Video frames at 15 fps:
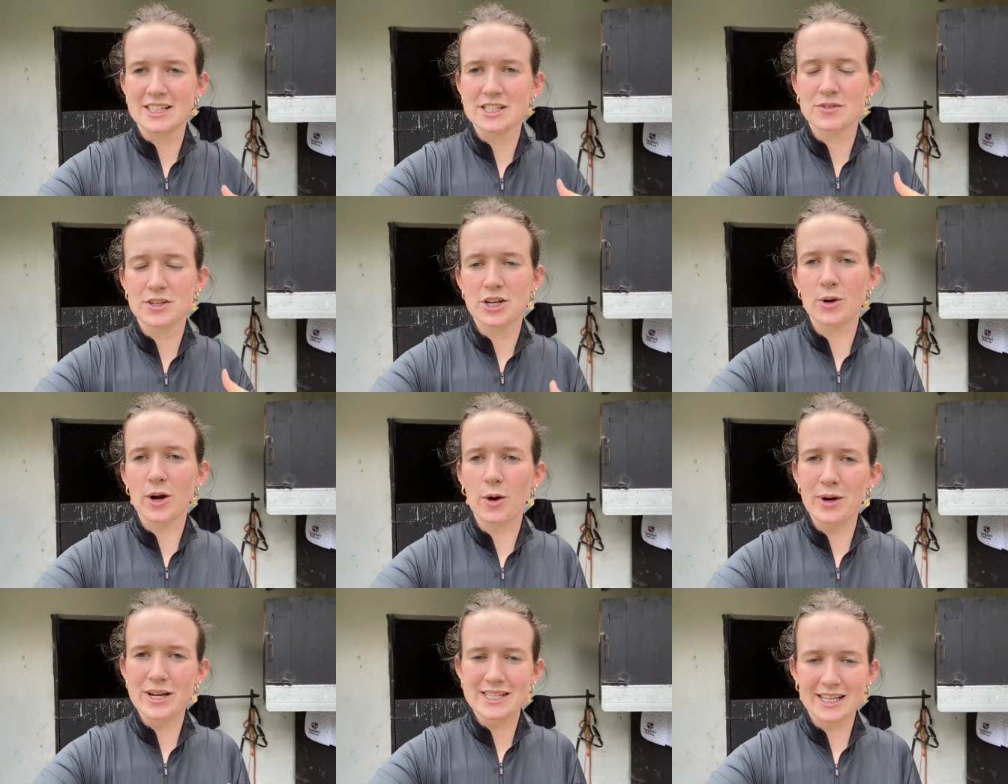this video,
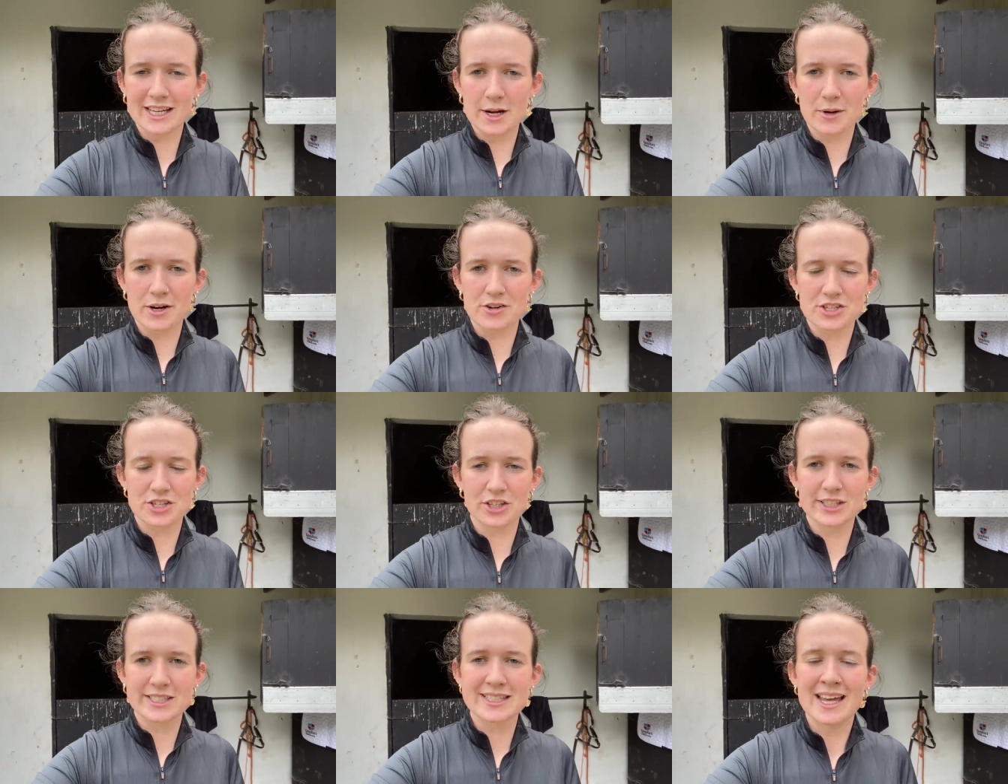I'll wait till I get my
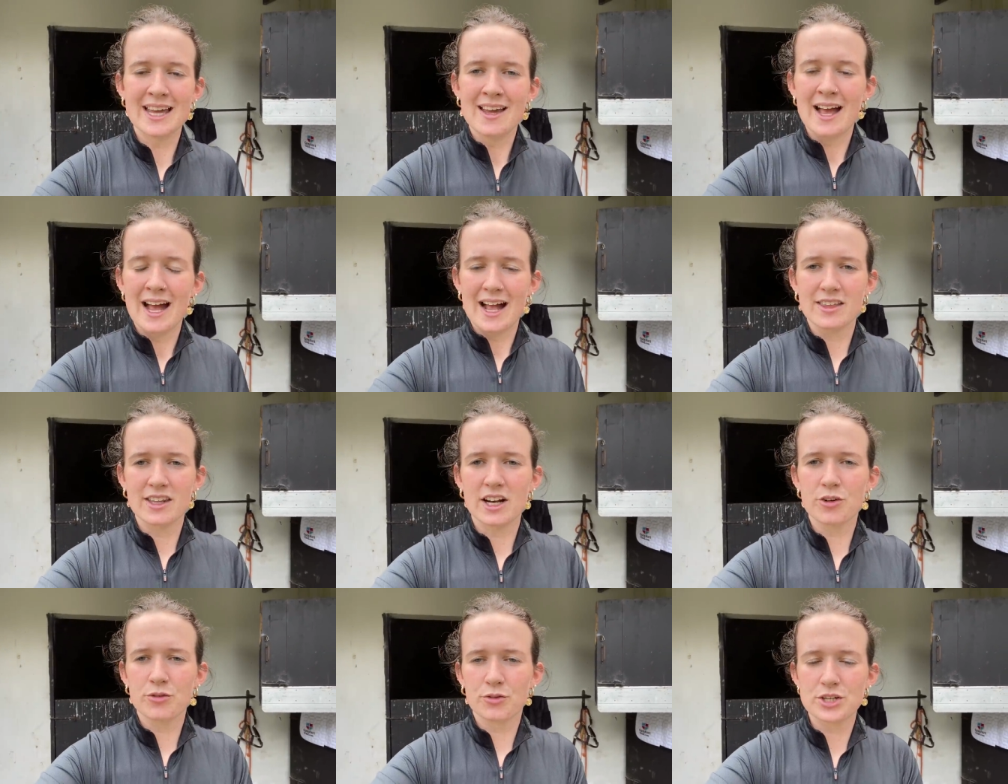results and then
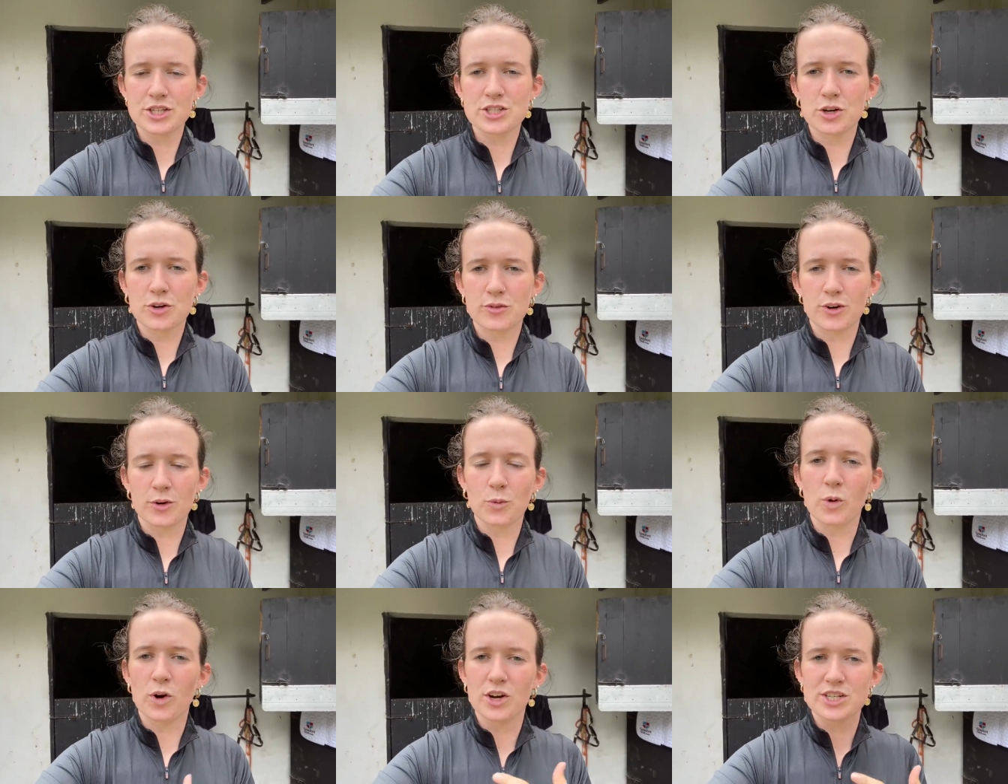I'll voice over
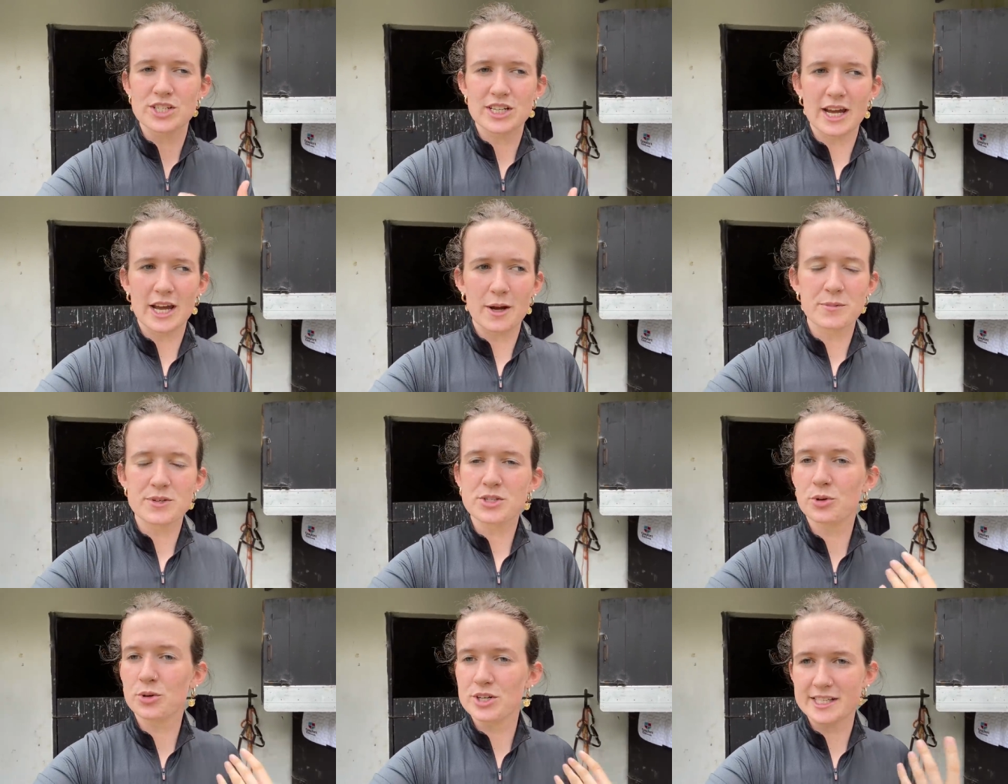what
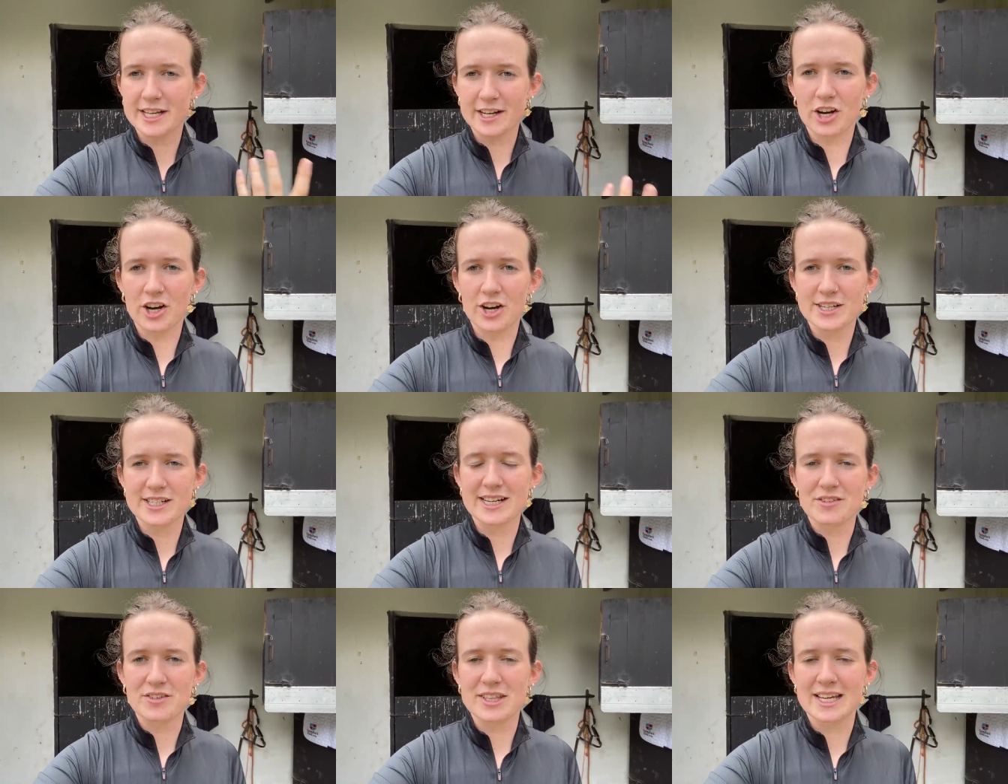scores I got
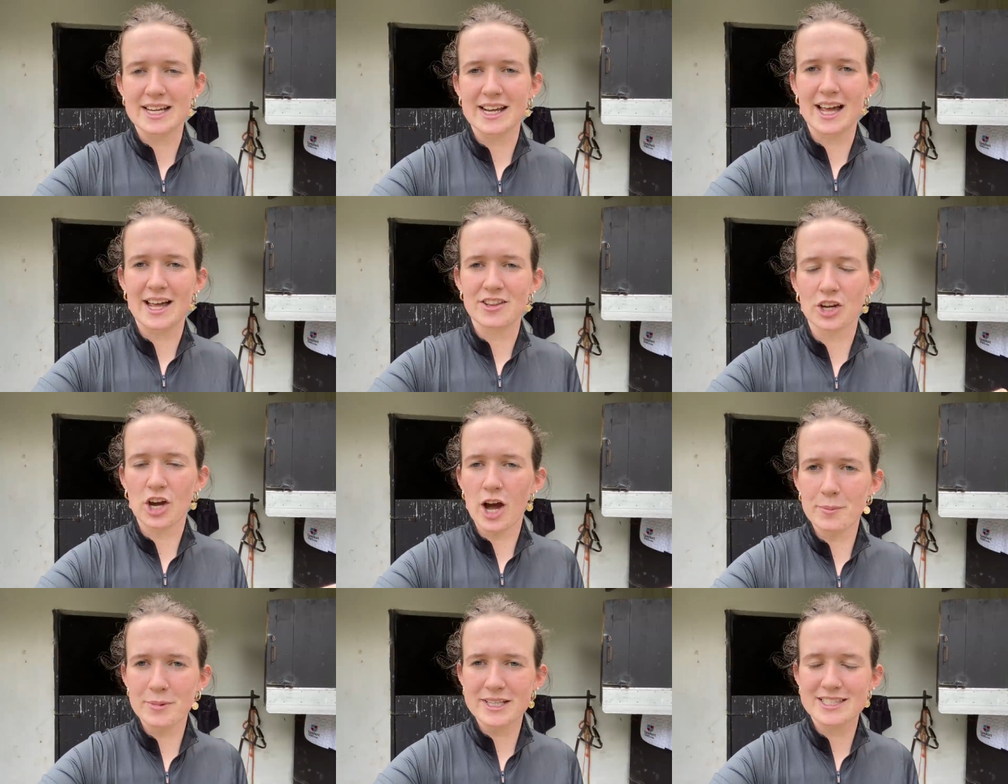and everything and the
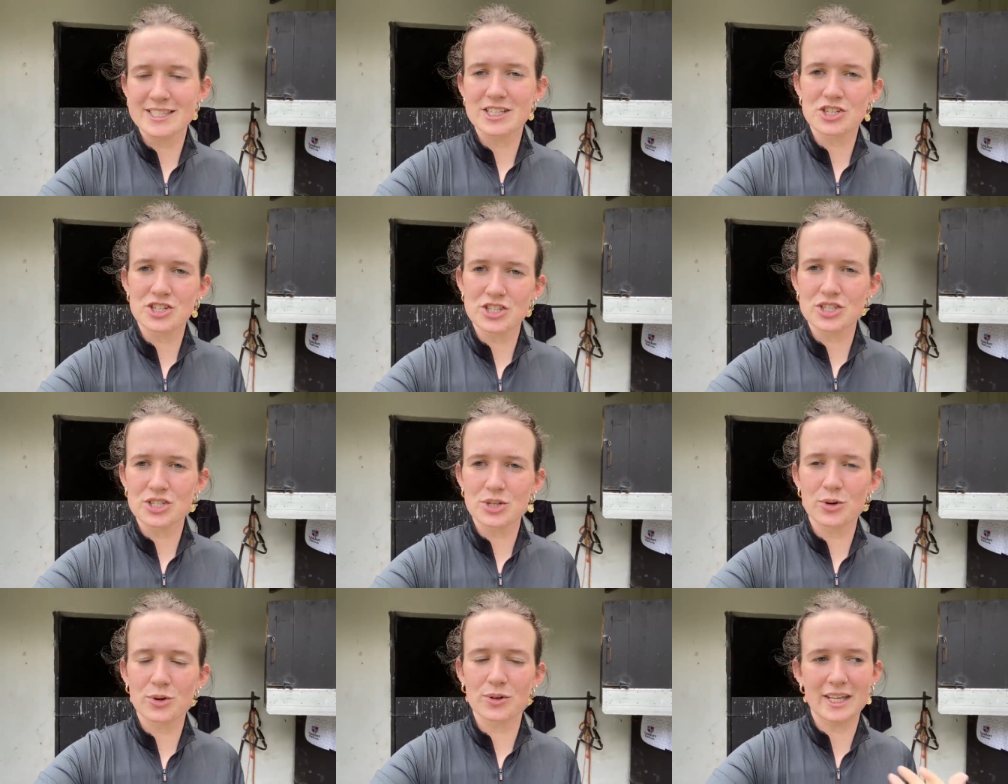comments, just
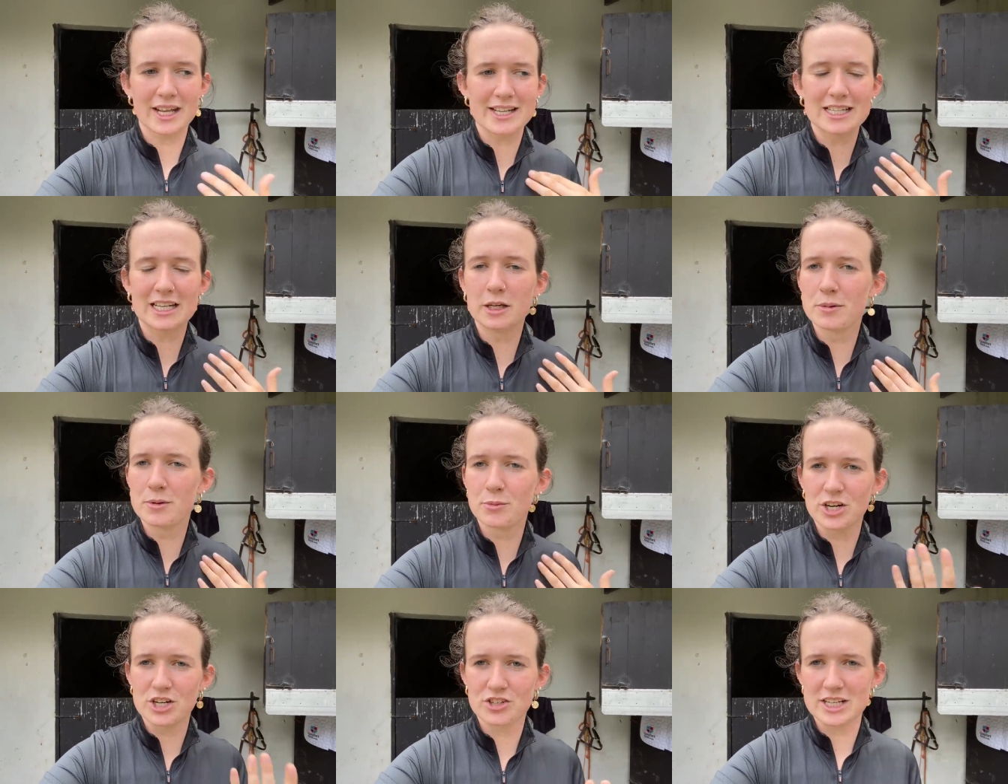so that it's a little bit
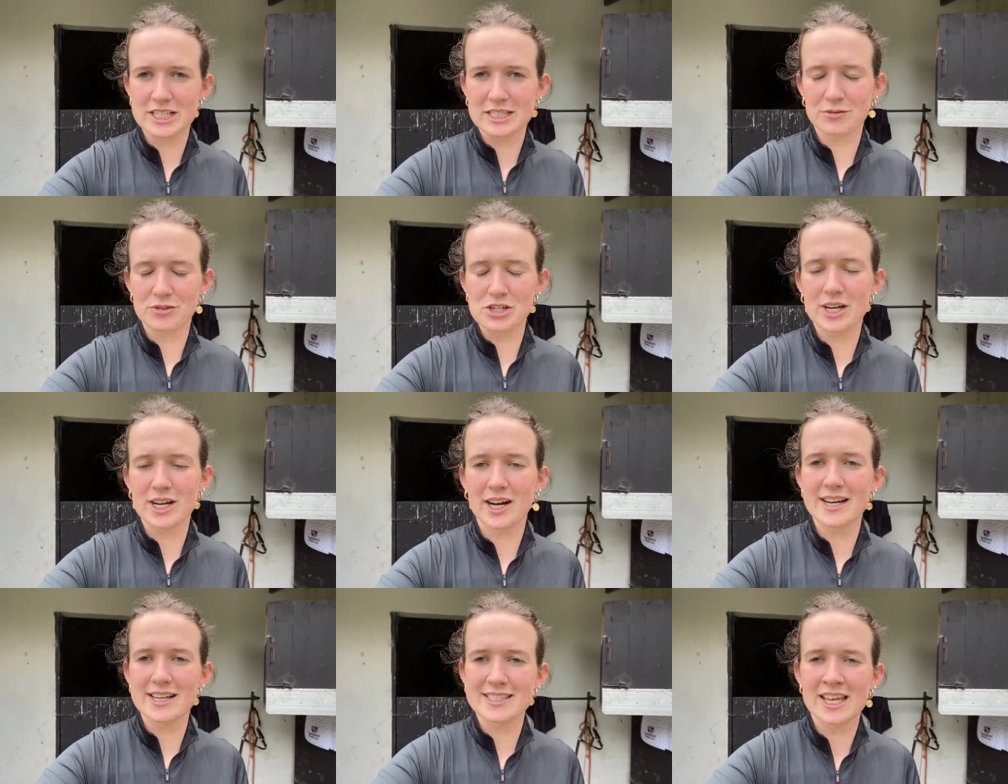more interesting for you
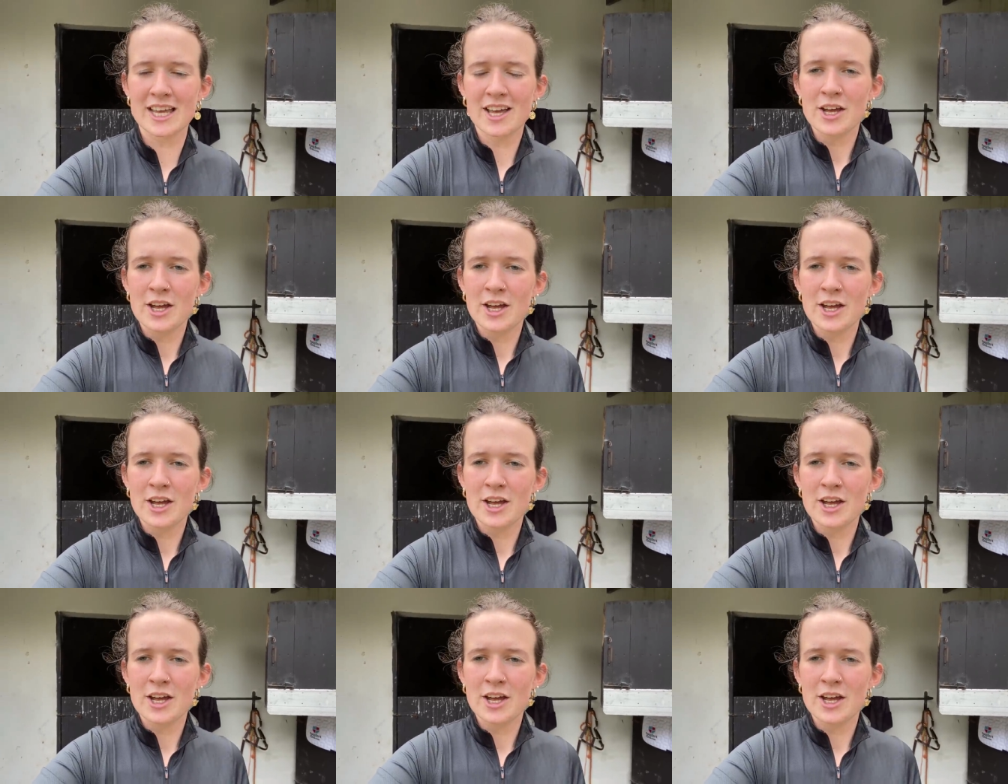guys.